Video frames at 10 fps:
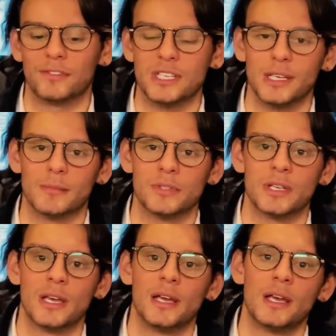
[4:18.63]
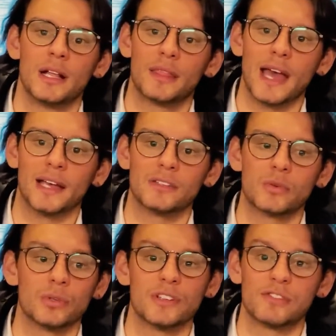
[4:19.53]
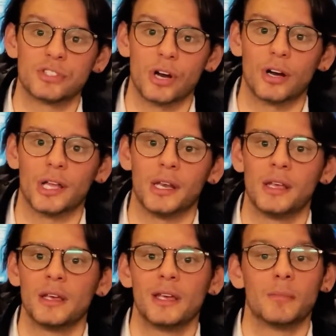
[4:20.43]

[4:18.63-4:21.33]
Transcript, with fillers: of teams that schools have started,